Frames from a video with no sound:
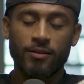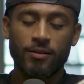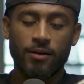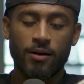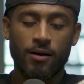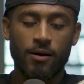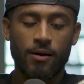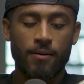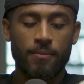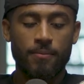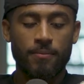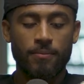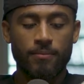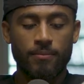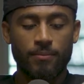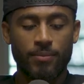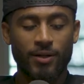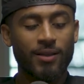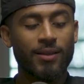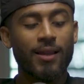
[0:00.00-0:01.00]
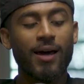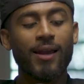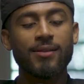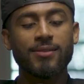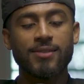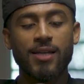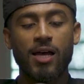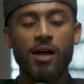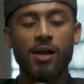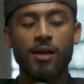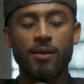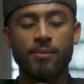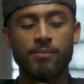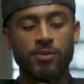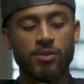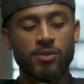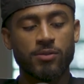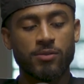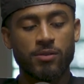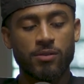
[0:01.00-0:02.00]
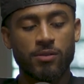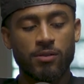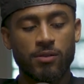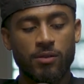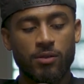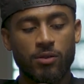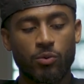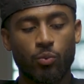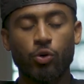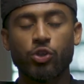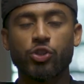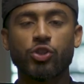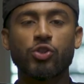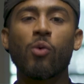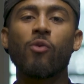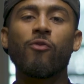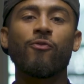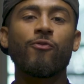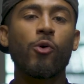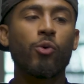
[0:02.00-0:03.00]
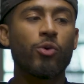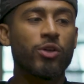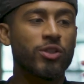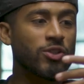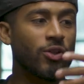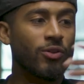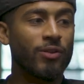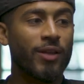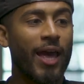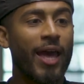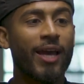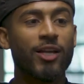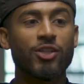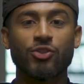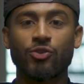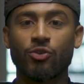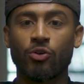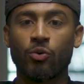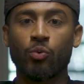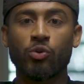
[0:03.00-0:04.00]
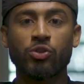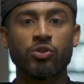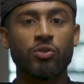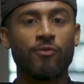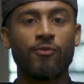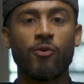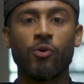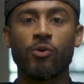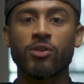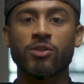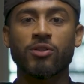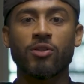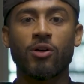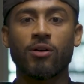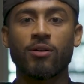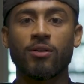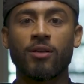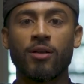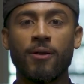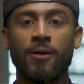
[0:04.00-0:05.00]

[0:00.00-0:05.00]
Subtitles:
But a lot of times we're so focused on the external. We're so focused on,